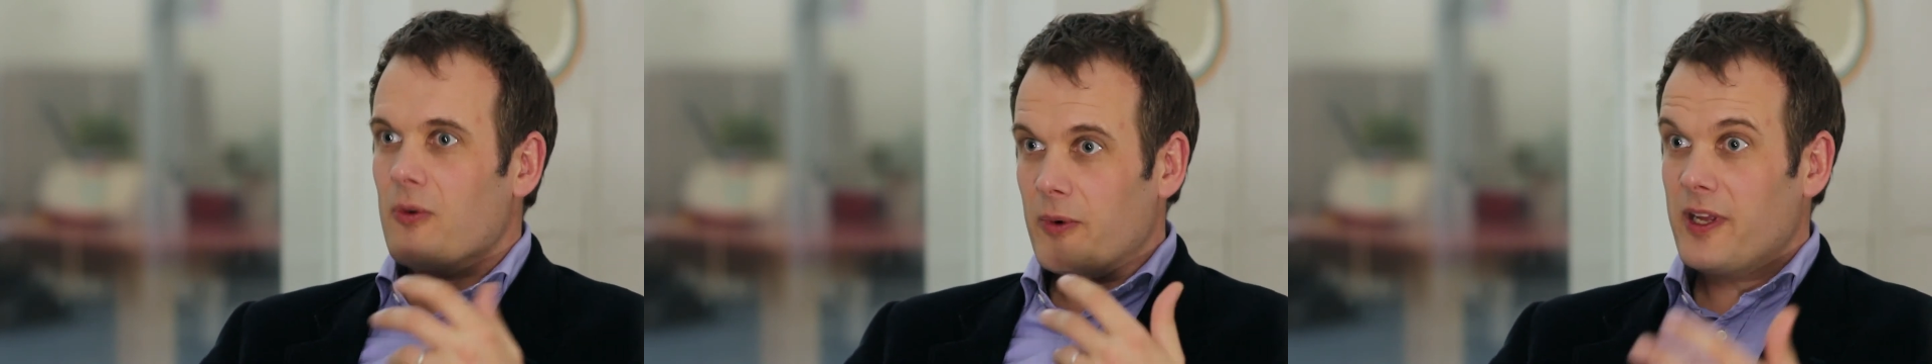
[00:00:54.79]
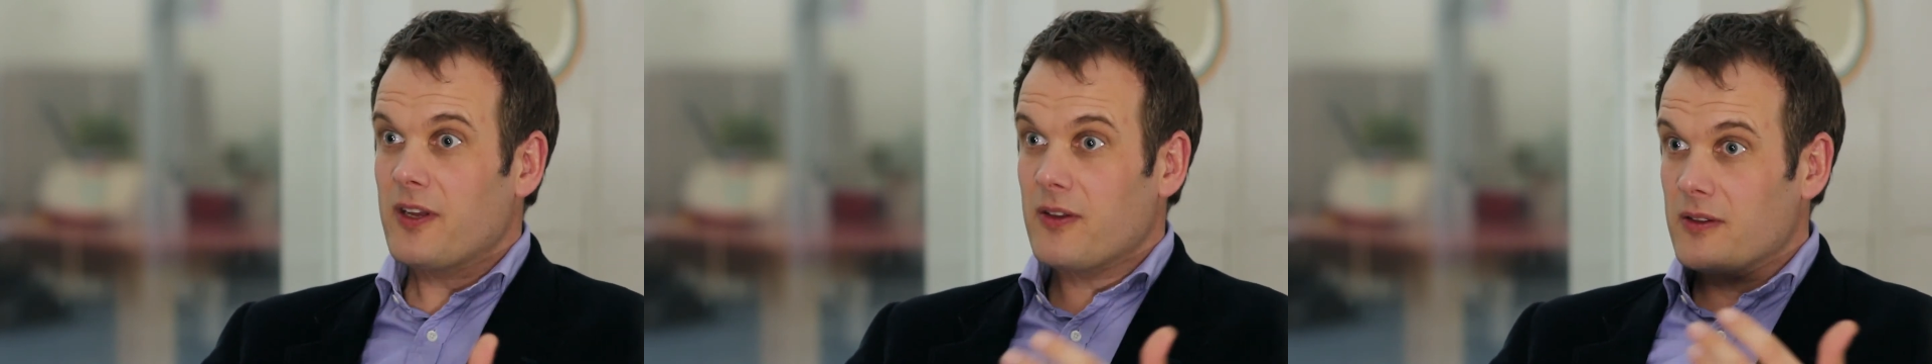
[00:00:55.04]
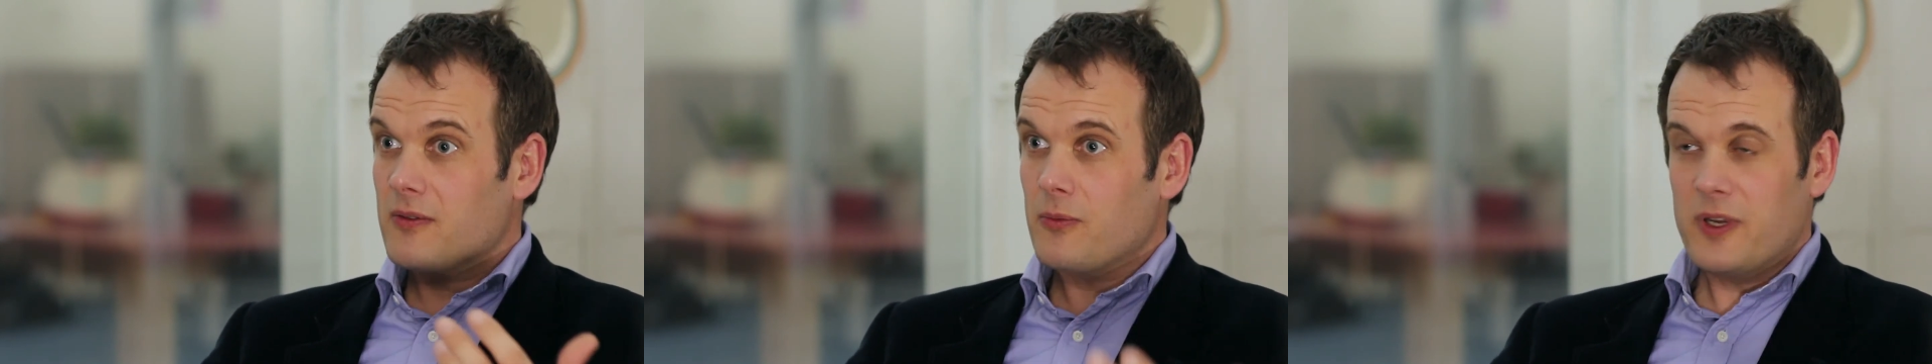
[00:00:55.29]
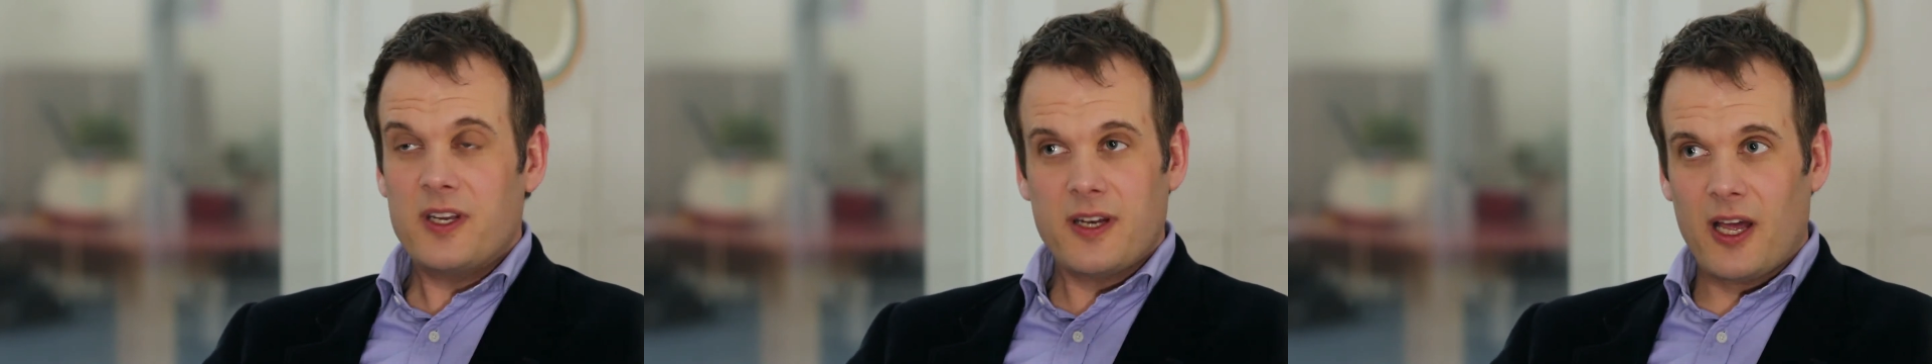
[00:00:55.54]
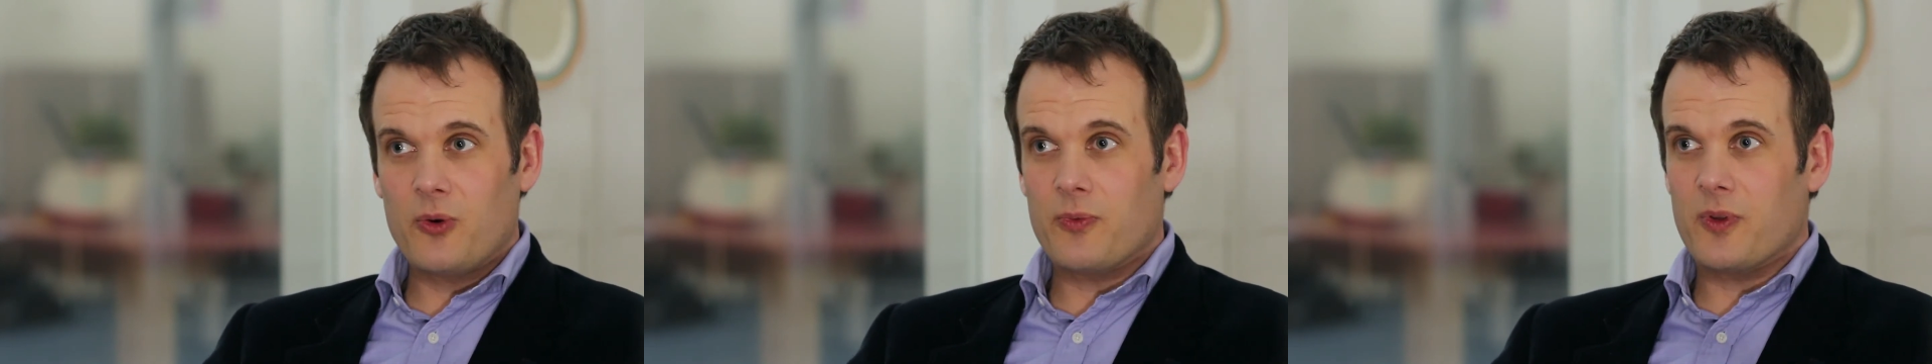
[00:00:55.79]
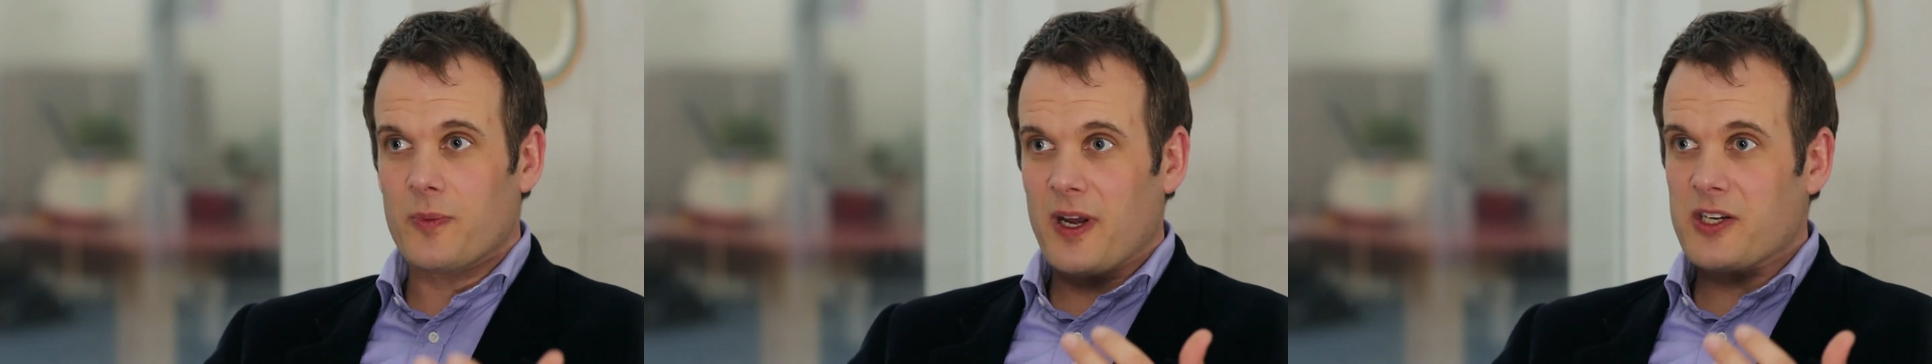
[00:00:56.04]
We can, we can help
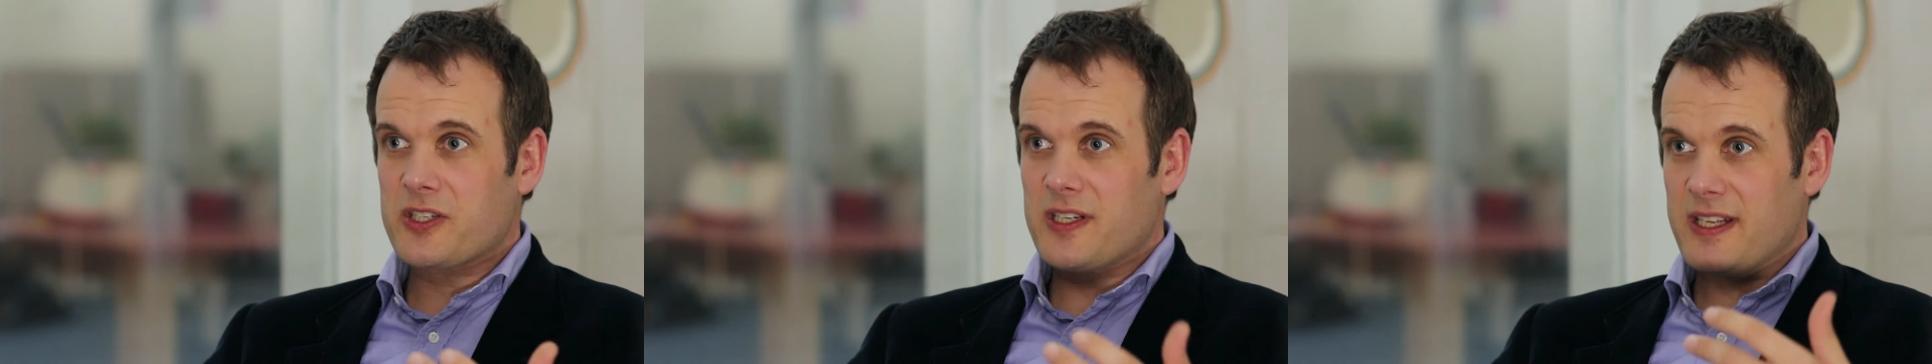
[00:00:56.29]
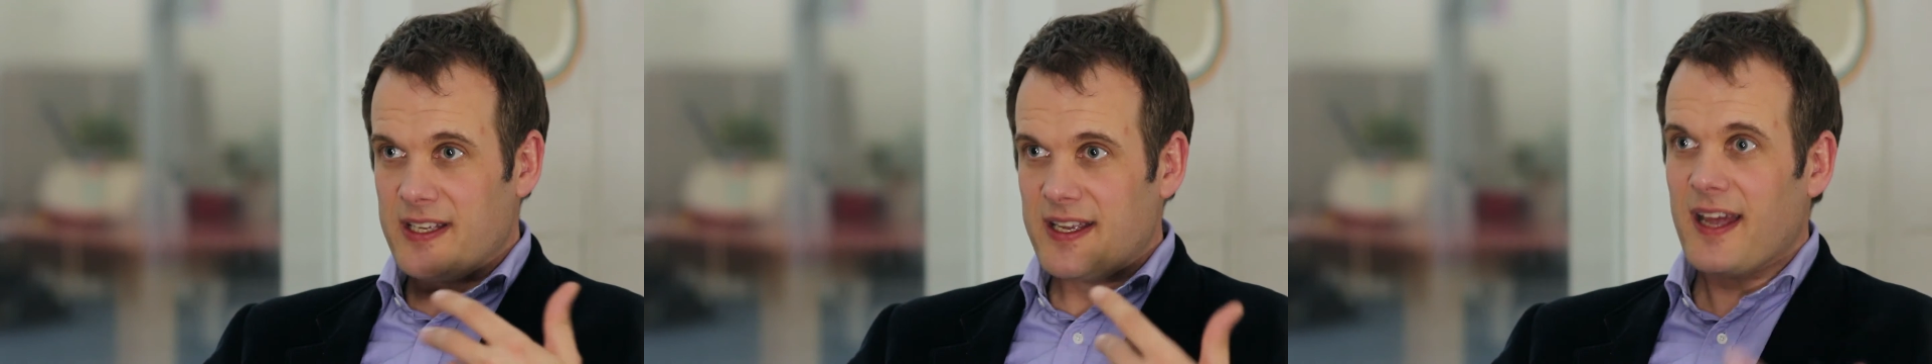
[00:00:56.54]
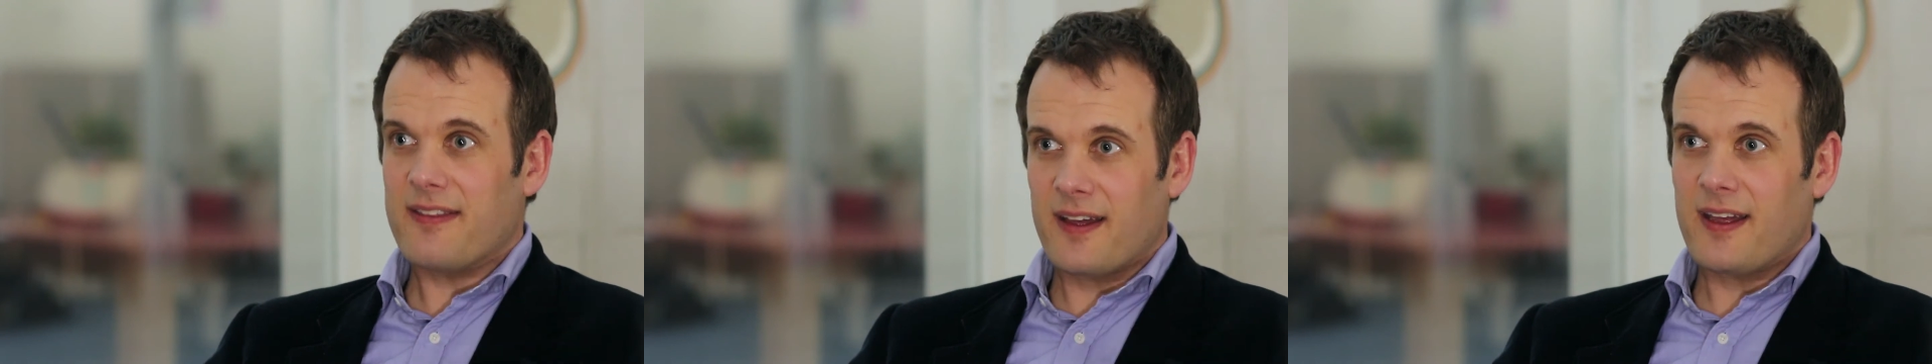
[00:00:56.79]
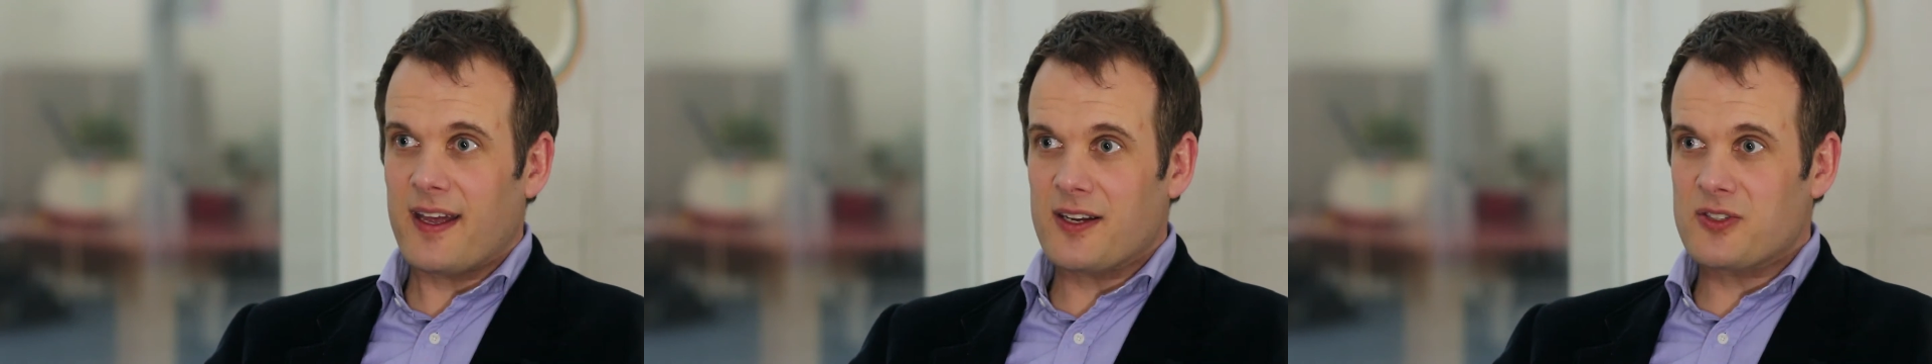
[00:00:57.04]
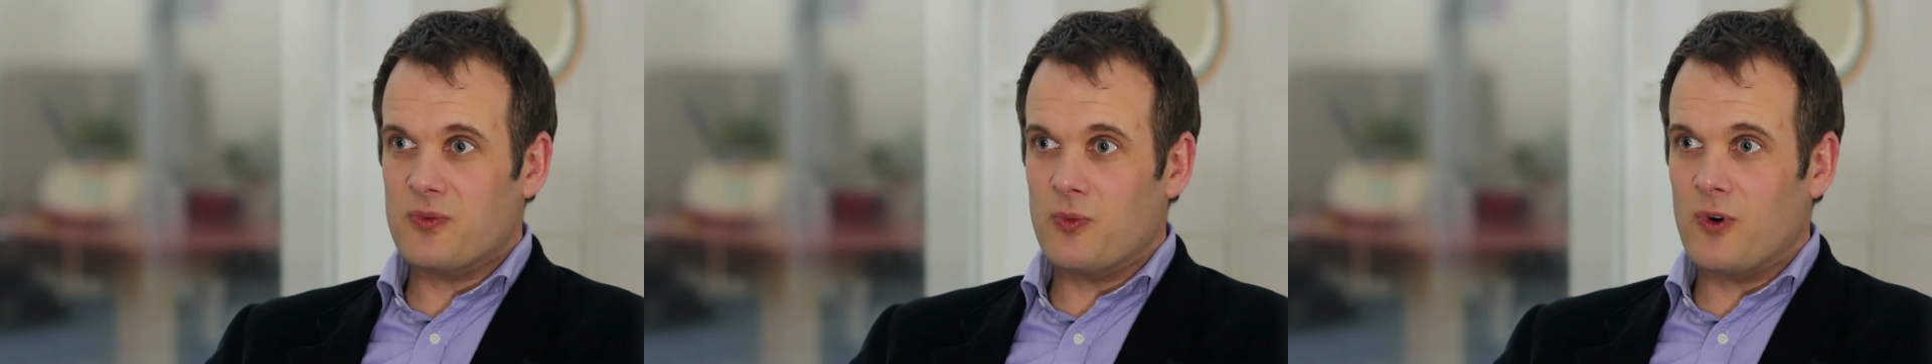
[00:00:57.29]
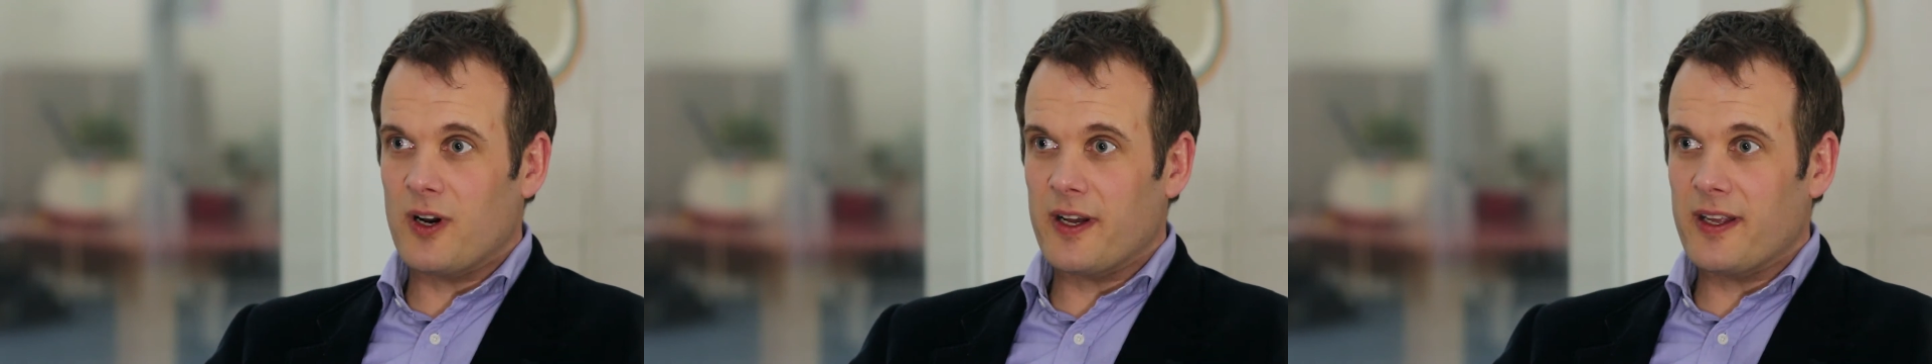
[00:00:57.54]
them actually get that X and
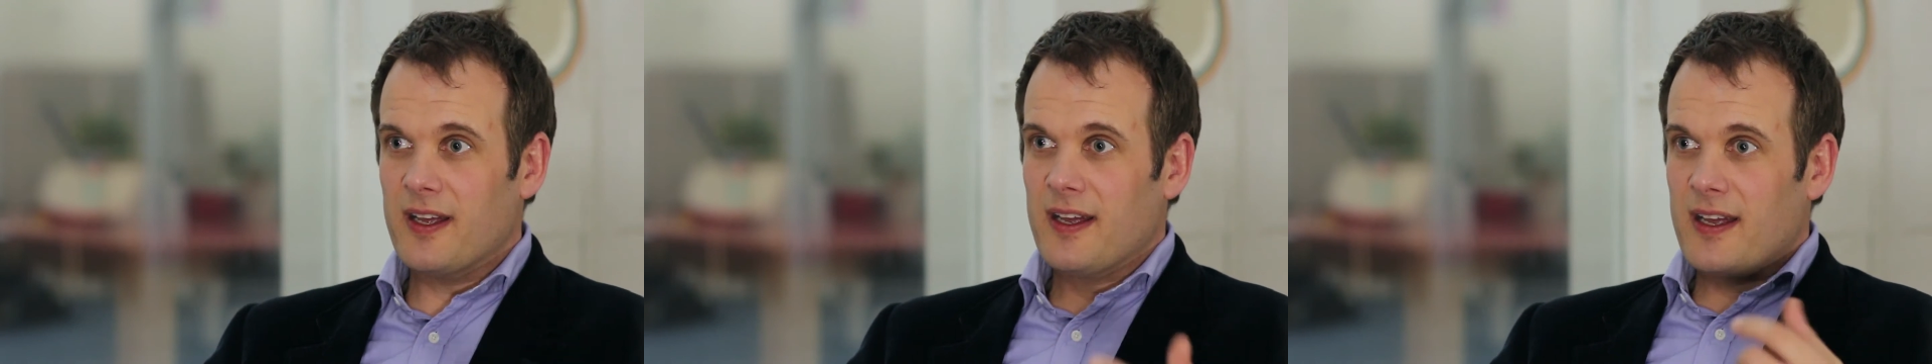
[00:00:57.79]
Y